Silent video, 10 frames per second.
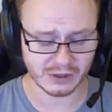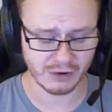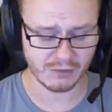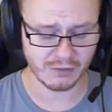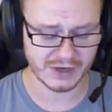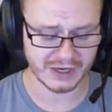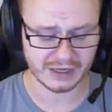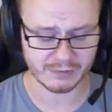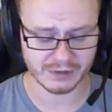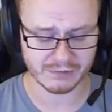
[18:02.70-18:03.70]
we're going to go from
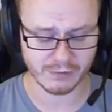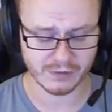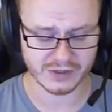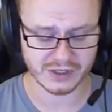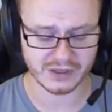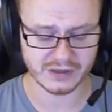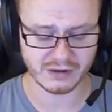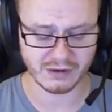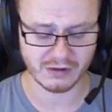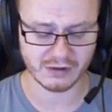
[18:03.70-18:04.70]
negative
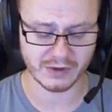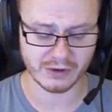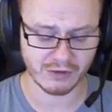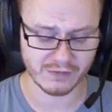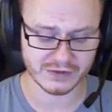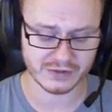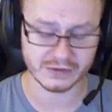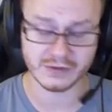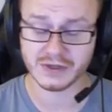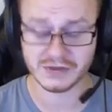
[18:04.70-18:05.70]
114 all the way over
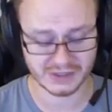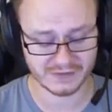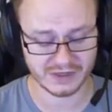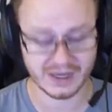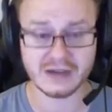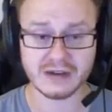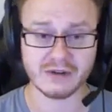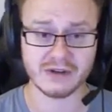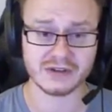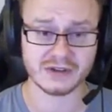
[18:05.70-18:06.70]
to 78
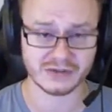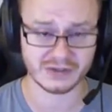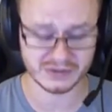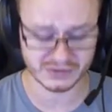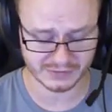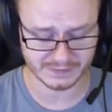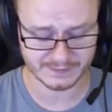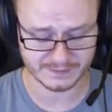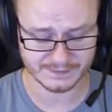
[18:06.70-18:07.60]
degrees Celsius.